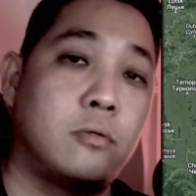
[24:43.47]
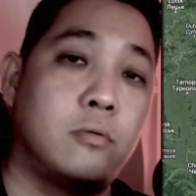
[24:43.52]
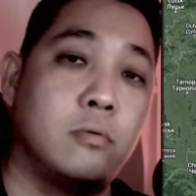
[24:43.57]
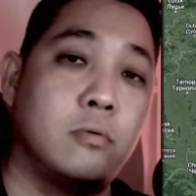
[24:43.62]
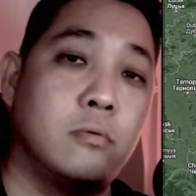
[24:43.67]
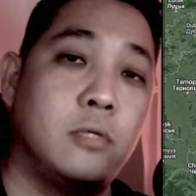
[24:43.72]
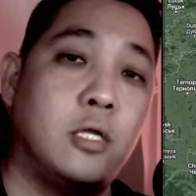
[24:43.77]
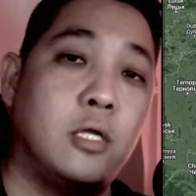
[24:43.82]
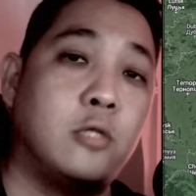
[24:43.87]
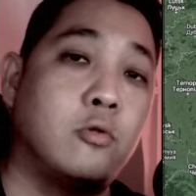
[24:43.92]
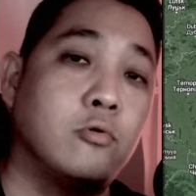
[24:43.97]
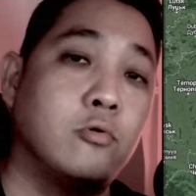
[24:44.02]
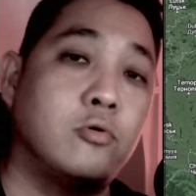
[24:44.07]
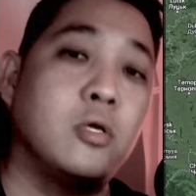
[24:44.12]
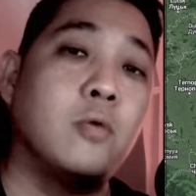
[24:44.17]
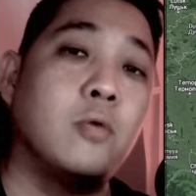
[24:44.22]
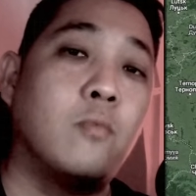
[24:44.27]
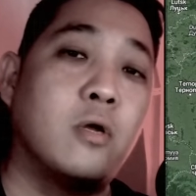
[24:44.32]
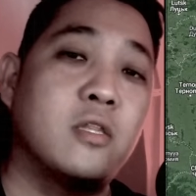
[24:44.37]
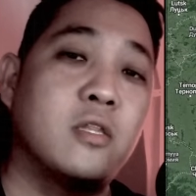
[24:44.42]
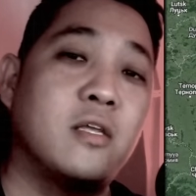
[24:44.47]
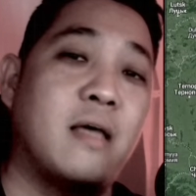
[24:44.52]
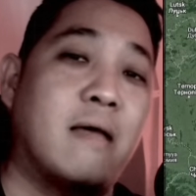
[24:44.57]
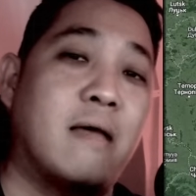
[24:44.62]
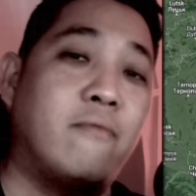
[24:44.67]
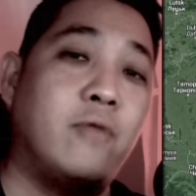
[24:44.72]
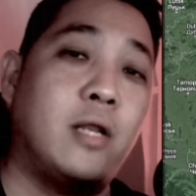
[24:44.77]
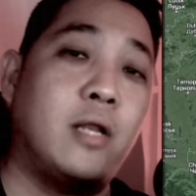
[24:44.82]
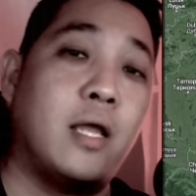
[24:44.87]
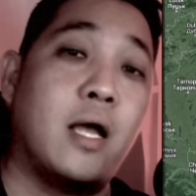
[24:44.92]
need to drink water
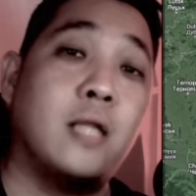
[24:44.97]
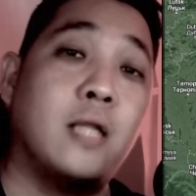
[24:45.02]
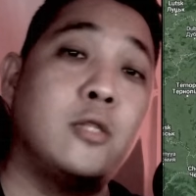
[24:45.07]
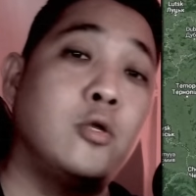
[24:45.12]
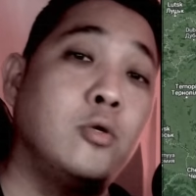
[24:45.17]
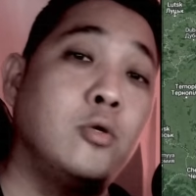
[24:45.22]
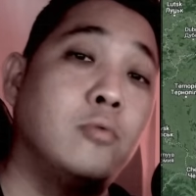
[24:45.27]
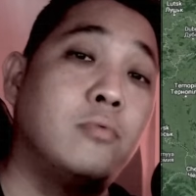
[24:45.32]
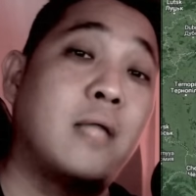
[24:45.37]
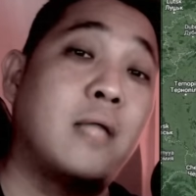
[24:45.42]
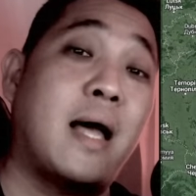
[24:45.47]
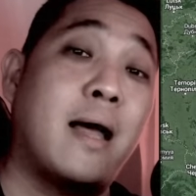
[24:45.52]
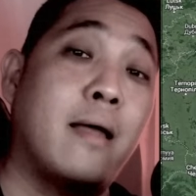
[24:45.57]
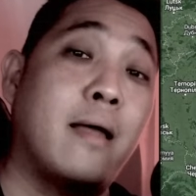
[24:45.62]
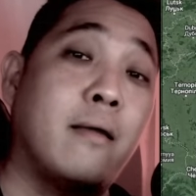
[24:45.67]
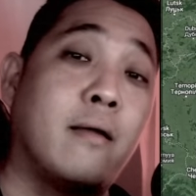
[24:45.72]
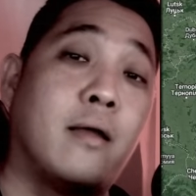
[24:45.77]
every day until you die,